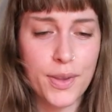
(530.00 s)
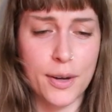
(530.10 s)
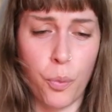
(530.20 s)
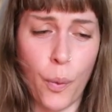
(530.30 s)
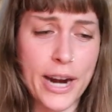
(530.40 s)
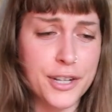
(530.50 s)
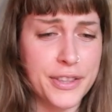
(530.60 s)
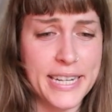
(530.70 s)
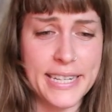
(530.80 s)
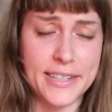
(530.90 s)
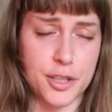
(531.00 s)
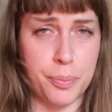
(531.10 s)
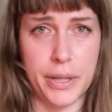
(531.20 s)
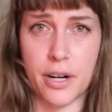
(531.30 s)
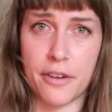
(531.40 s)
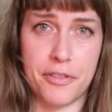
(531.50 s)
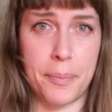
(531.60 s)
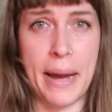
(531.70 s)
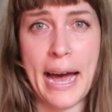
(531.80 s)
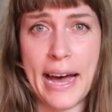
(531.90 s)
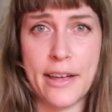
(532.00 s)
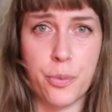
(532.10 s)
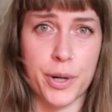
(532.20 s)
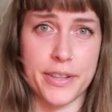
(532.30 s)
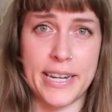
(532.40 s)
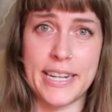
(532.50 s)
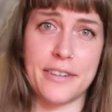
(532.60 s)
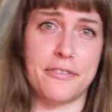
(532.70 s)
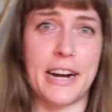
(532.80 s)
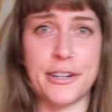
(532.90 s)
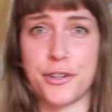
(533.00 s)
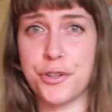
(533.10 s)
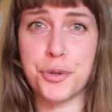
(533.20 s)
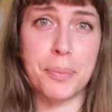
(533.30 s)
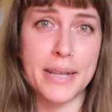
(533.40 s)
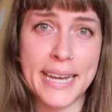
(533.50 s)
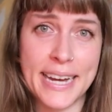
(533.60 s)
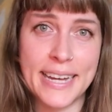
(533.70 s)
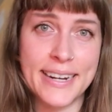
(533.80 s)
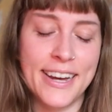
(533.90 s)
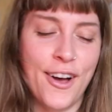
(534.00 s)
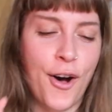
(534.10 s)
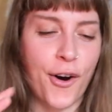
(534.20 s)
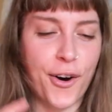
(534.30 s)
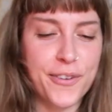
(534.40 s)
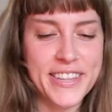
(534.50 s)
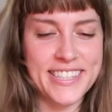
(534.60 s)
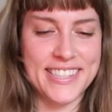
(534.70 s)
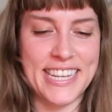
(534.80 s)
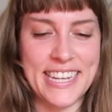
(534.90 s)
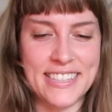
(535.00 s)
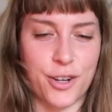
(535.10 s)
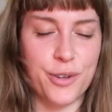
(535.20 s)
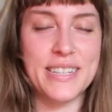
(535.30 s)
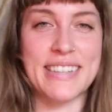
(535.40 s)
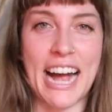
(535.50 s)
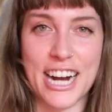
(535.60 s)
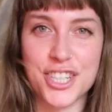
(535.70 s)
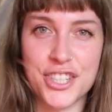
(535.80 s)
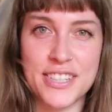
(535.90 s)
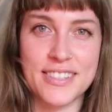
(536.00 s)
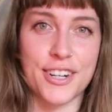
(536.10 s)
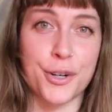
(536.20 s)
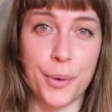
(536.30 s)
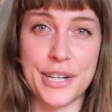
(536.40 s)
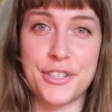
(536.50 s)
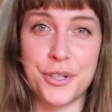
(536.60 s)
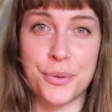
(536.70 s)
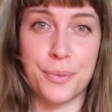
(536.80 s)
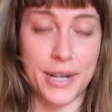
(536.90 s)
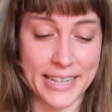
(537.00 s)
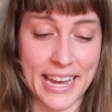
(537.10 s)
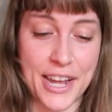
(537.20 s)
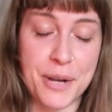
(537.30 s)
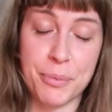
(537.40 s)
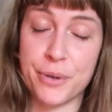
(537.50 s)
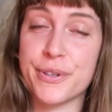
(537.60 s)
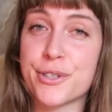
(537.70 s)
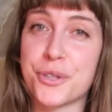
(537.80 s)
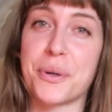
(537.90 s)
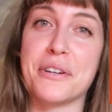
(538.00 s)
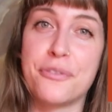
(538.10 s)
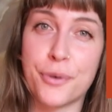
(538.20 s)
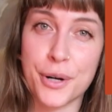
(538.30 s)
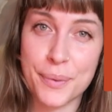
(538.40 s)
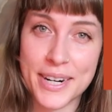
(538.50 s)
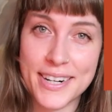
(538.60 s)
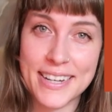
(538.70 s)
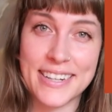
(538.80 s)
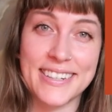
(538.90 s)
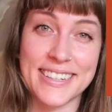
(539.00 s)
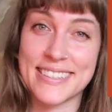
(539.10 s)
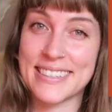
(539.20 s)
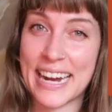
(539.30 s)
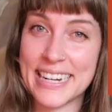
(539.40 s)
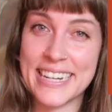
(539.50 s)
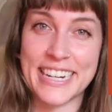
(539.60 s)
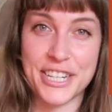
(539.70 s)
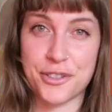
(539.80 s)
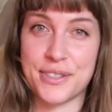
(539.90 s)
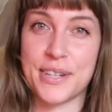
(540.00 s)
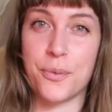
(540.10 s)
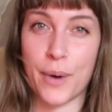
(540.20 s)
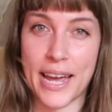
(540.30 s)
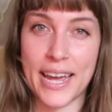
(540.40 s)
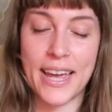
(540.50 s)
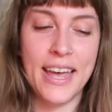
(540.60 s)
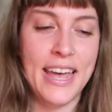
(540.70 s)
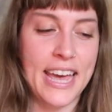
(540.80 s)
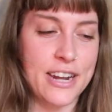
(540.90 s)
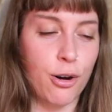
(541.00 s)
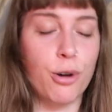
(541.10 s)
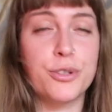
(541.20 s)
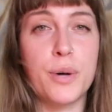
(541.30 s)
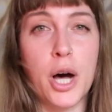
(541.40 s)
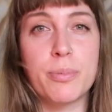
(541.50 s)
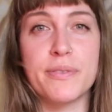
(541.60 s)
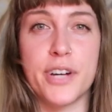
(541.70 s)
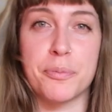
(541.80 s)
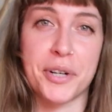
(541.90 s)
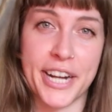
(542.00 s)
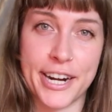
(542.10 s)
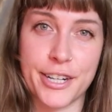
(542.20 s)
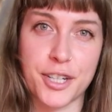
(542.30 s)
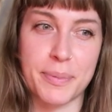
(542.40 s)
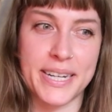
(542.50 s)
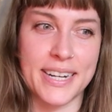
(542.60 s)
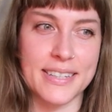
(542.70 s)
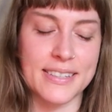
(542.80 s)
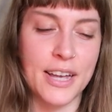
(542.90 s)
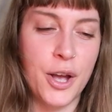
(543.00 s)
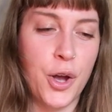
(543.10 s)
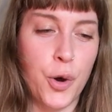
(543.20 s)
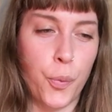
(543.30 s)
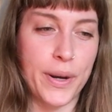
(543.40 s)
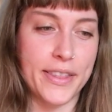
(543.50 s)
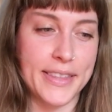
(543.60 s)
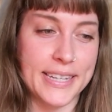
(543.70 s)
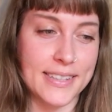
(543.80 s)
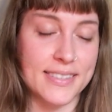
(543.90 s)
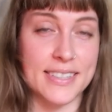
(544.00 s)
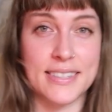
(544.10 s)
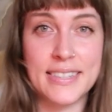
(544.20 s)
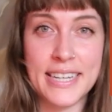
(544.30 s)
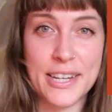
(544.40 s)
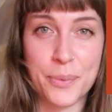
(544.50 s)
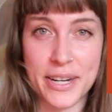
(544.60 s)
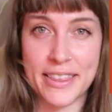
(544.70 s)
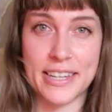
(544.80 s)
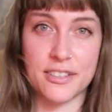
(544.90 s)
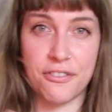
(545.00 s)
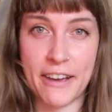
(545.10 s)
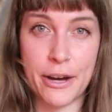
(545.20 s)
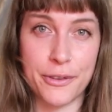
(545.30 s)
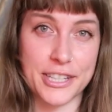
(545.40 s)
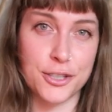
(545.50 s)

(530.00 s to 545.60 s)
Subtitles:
Where do they need to split off the path? Where do they need to find a new plan? All of these things, all these actions are going to, again, move your story forward in an exciting and interesting way and also help develop your character because when things succeed, when things fail, that's